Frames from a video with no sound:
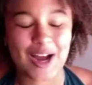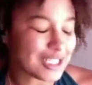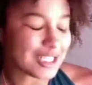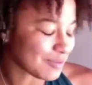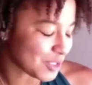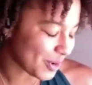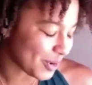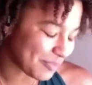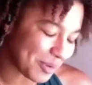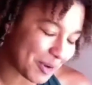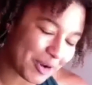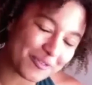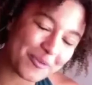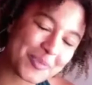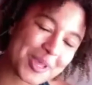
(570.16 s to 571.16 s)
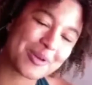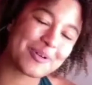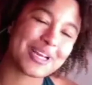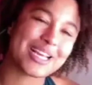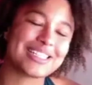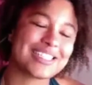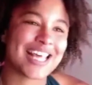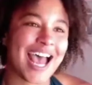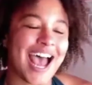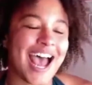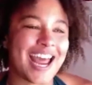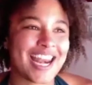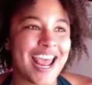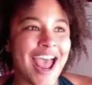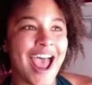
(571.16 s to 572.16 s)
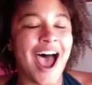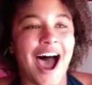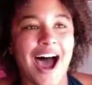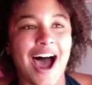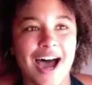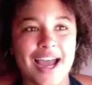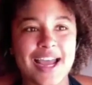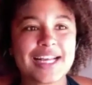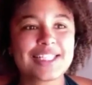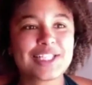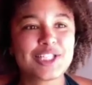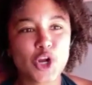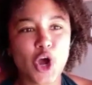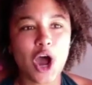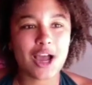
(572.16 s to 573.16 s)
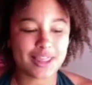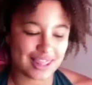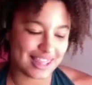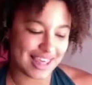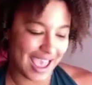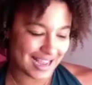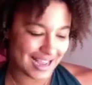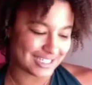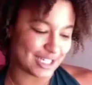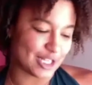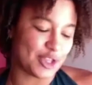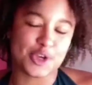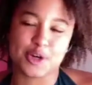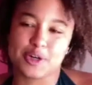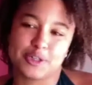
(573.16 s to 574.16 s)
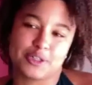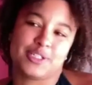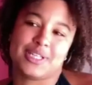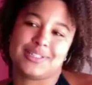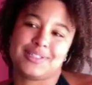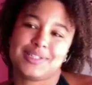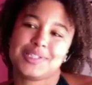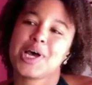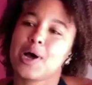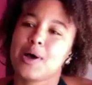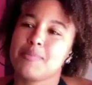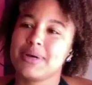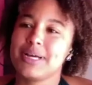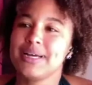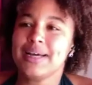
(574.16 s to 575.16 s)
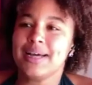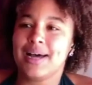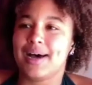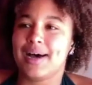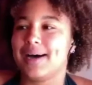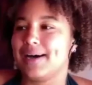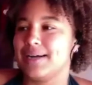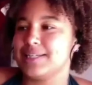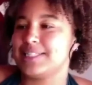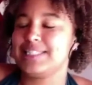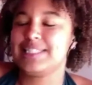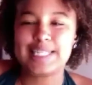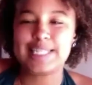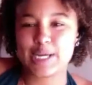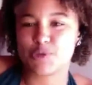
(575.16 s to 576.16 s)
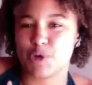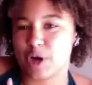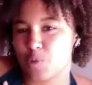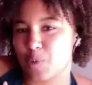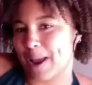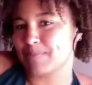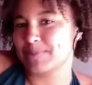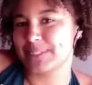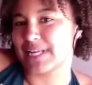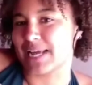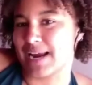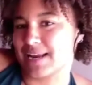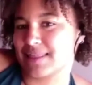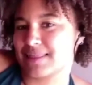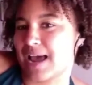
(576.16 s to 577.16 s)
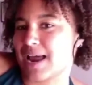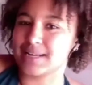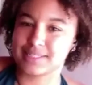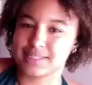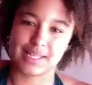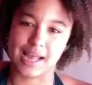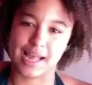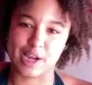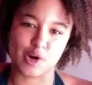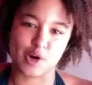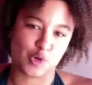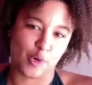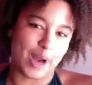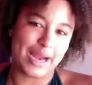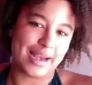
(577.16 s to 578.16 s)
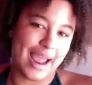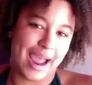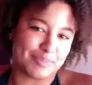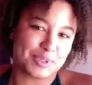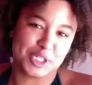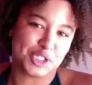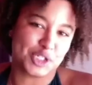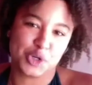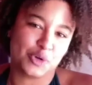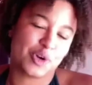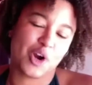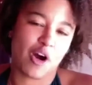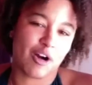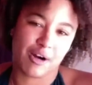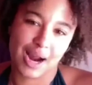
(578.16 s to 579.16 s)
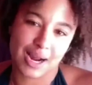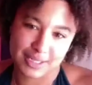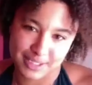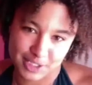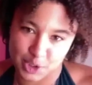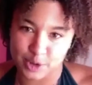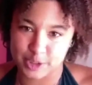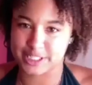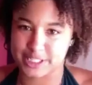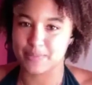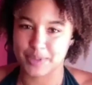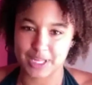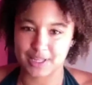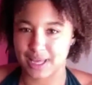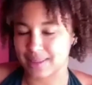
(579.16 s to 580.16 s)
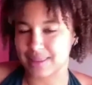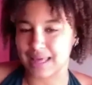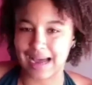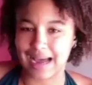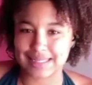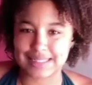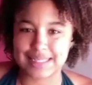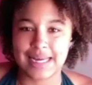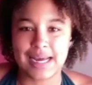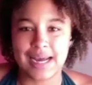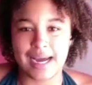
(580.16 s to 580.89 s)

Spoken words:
awesome. So what I'm hearing from you is that it's not that there's some secret website that is like great aptitude are us or something like that.